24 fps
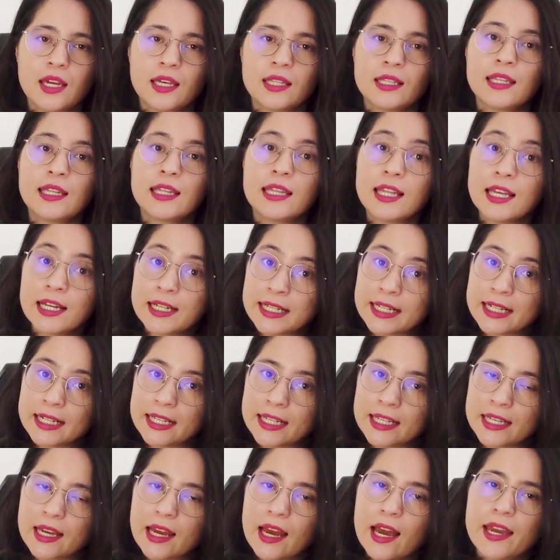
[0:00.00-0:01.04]
and
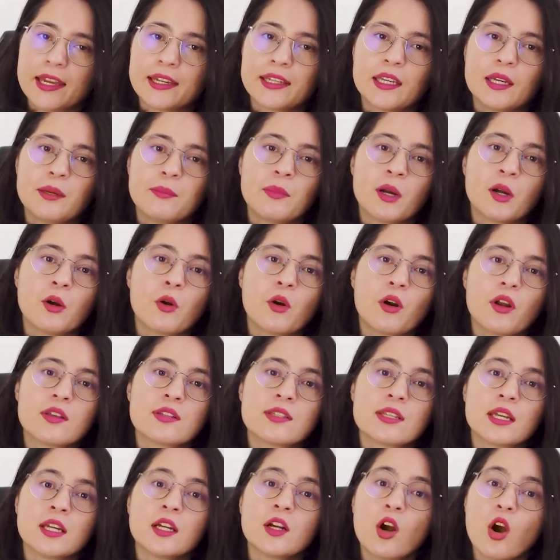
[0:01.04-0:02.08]
luckily I came
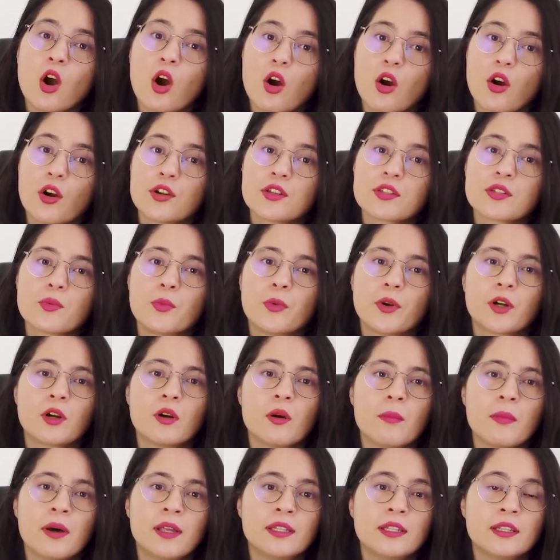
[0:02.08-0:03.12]
across a course
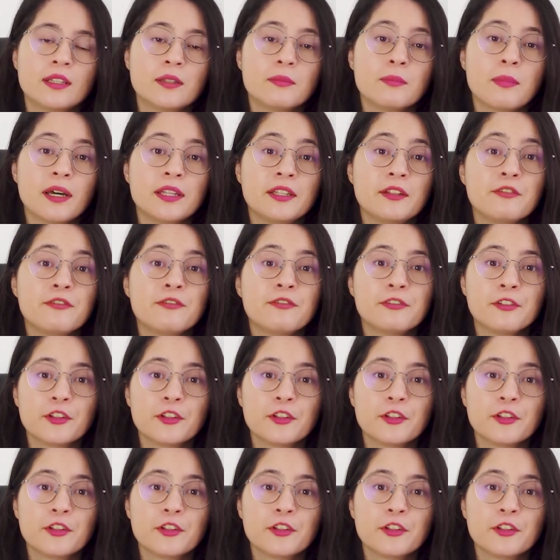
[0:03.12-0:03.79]
recommended by the